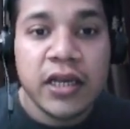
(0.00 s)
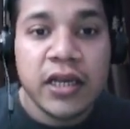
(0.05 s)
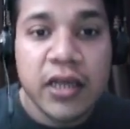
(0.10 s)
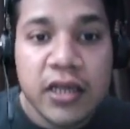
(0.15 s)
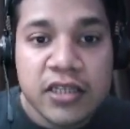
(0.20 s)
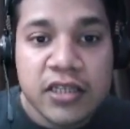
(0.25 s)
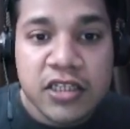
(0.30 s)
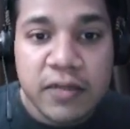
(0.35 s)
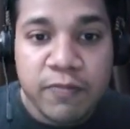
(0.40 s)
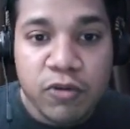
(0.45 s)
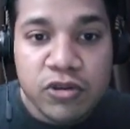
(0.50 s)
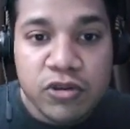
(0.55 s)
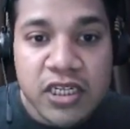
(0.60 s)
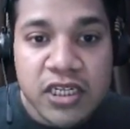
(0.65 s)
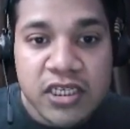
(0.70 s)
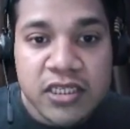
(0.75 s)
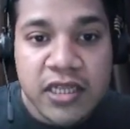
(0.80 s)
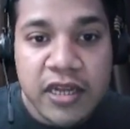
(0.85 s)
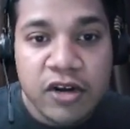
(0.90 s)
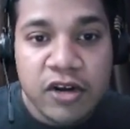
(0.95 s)
Suppose this
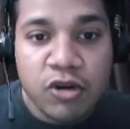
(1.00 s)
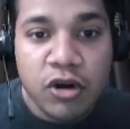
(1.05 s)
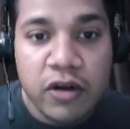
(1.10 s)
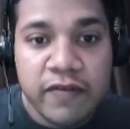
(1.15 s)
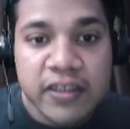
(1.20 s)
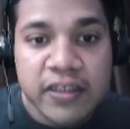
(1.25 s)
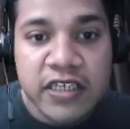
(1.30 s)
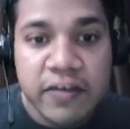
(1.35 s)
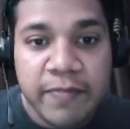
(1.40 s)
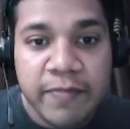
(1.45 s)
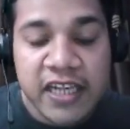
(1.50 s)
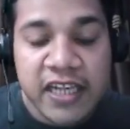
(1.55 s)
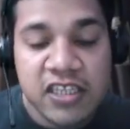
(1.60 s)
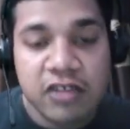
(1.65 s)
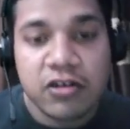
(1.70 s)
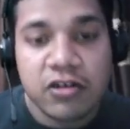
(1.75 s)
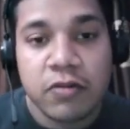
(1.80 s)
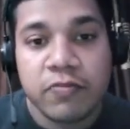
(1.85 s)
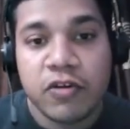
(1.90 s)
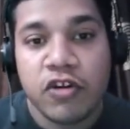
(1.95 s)
is the record which have maximum
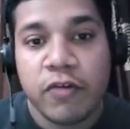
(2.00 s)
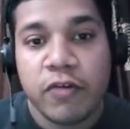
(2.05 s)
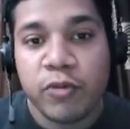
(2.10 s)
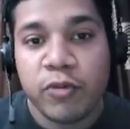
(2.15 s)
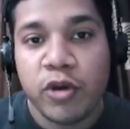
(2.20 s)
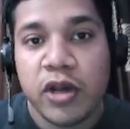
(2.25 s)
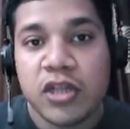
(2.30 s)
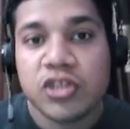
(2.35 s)
number of employees,